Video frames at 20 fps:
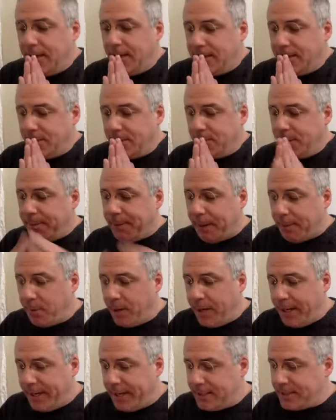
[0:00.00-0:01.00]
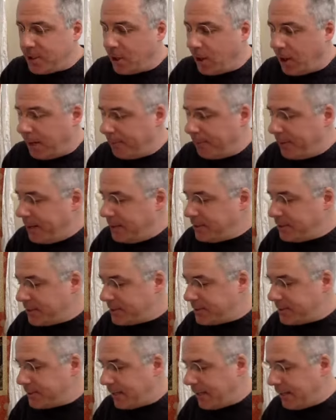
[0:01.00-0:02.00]
So anyway, what is karma?
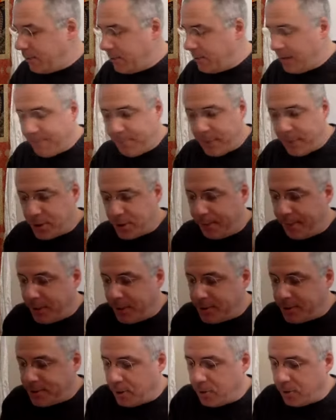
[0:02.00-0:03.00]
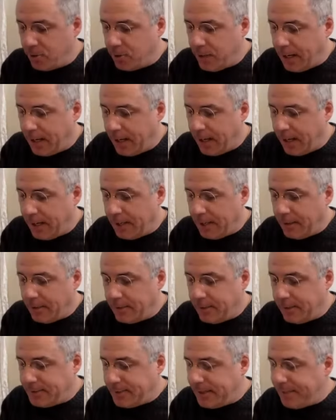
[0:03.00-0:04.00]
Just, I don't have much time here. So
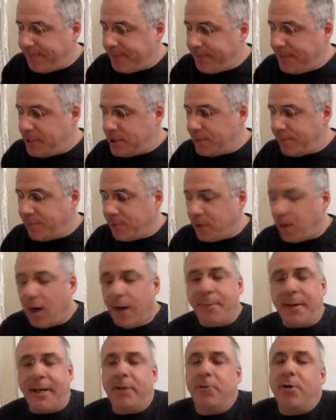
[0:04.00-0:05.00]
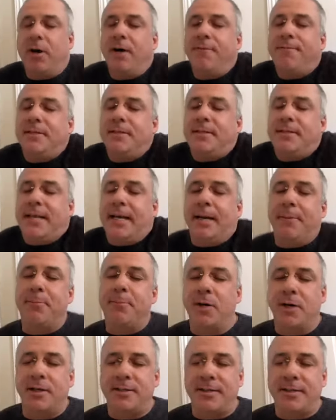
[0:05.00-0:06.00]
the definition of karma, you often see in
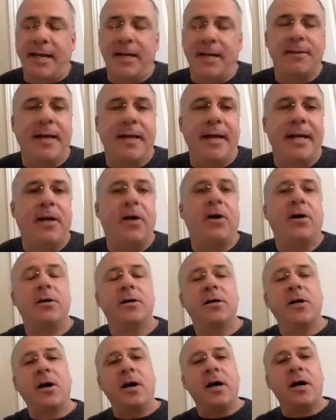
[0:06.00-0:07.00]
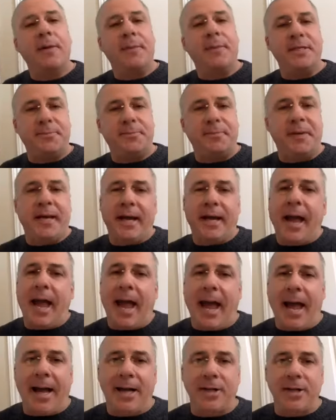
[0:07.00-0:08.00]
books, they call karma as being
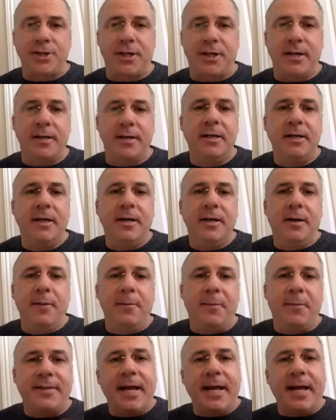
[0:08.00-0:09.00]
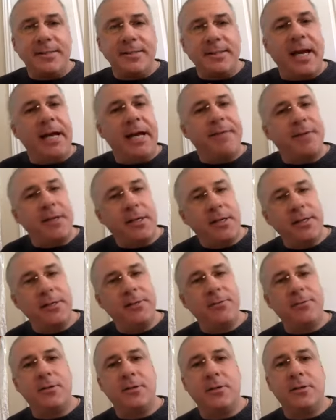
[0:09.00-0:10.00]
action, but that's kind of a
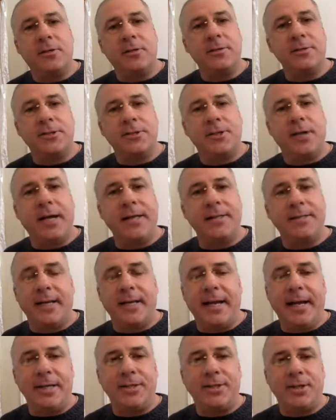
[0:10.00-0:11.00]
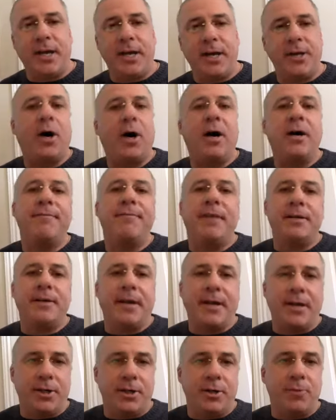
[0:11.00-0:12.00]
literal translation and not a
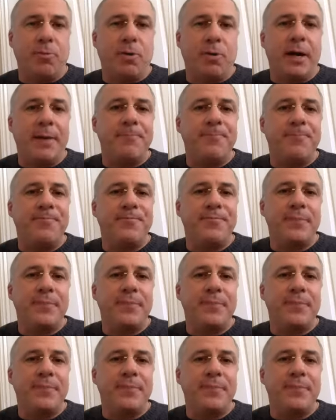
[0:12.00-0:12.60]
very good one.